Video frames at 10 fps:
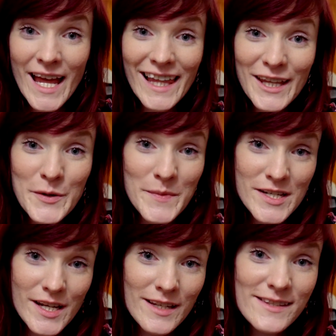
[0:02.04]
Hello
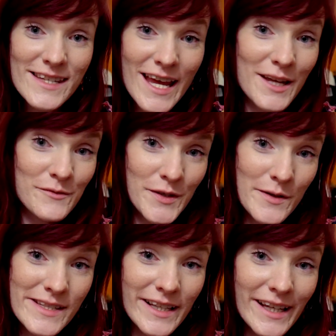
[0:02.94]
Munchkins and
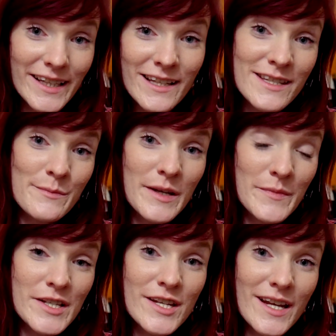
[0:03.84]
viewers alike, it's me
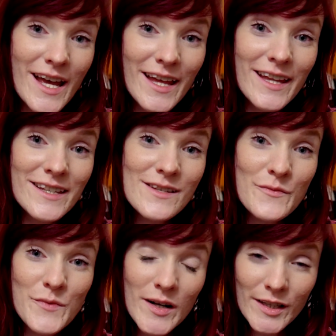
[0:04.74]
Munchie and
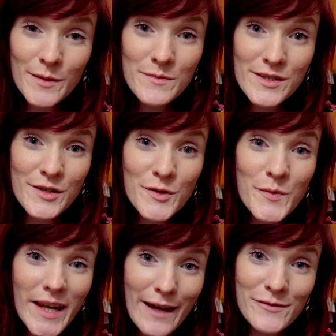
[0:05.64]
welcome to
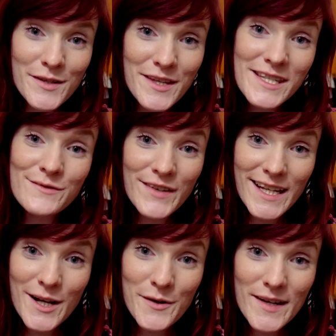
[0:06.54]
whatever this
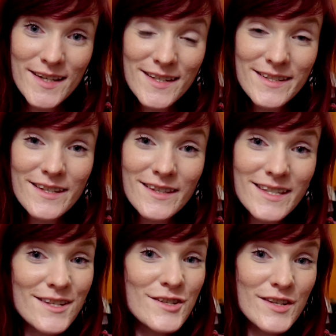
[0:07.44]
video is.
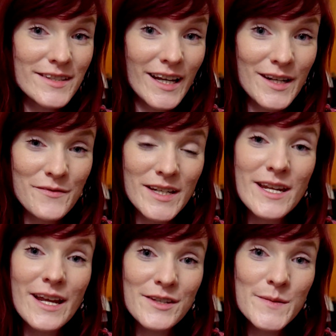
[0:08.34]
This is just kind of an
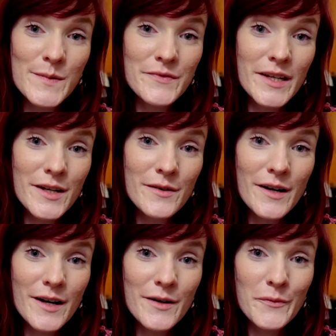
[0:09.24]
announcement video
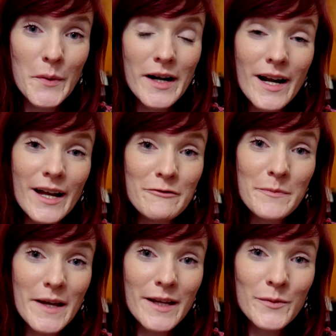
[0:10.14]
of where I've
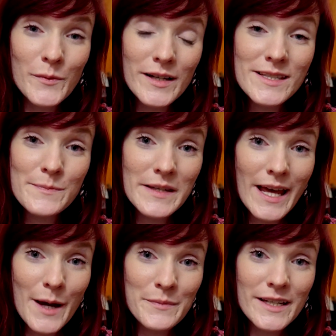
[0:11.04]
been, what's been
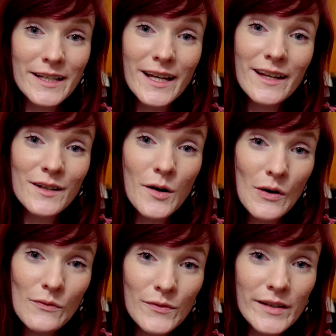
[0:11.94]
happening, and
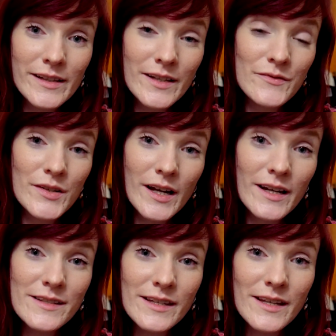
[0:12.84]
hopefully give you
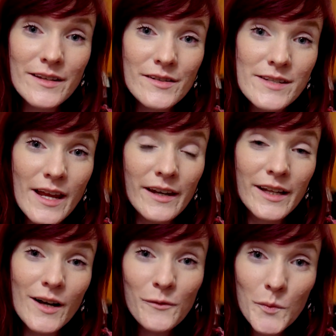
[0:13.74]
guys an
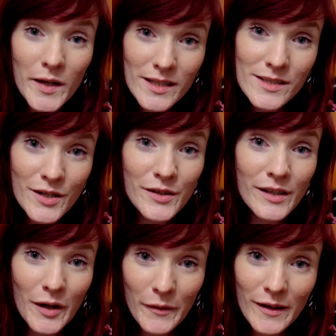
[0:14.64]
understanding of what is
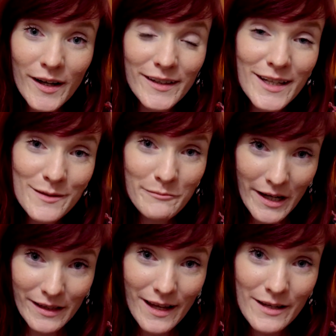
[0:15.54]
currently going on in
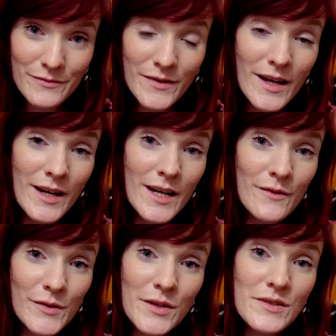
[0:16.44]
my life.
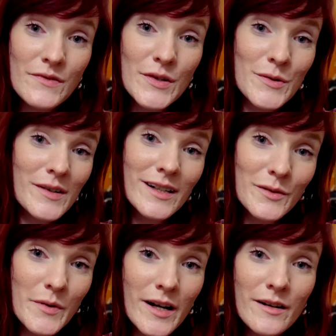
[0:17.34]
For those of you who are
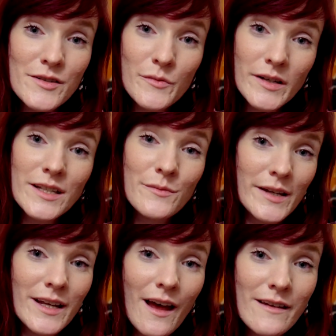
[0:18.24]
unaware,
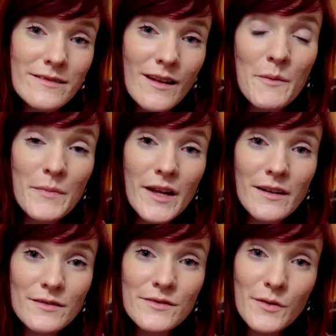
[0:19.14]
2020 has not
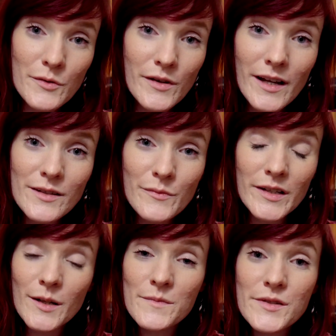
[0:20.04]
been so great when
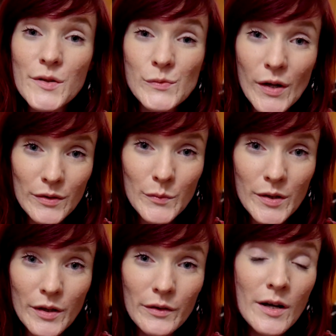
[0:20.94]
it comes to around the
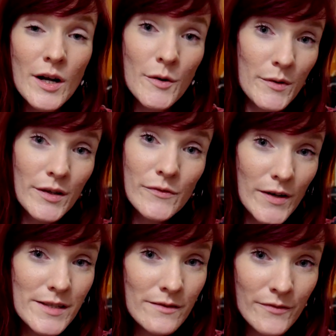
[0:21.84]
world with our
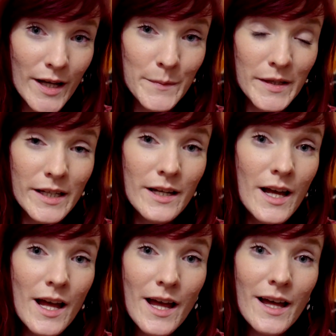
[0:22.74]
friends and family
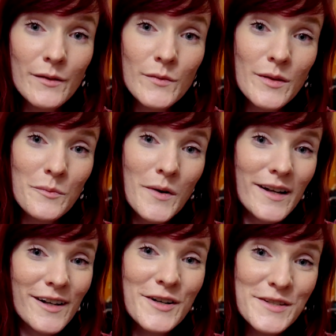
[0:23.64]
and with
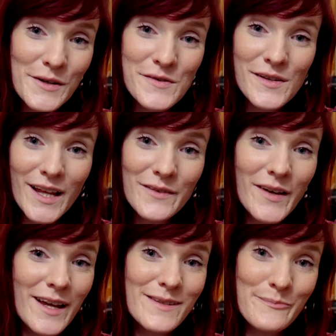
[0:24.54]
what our social life
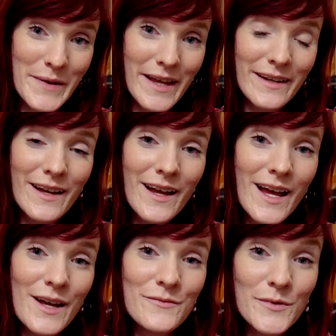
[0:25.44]
has been.
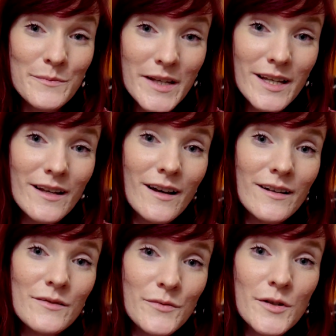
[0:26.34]
And for me,
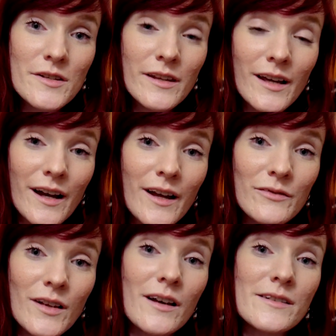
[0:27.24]
unfortunately, I
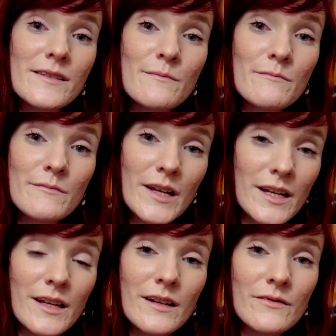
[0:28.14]
have lost
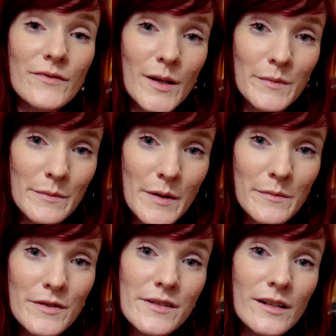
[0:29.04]
many family
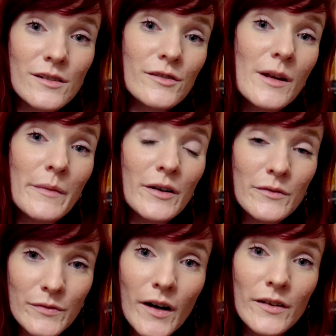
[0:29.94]
members, including my
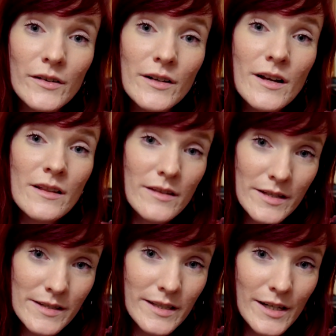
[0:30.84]
own father,
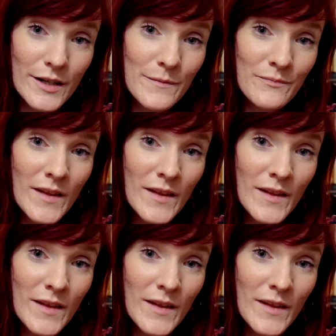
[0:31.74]
this year.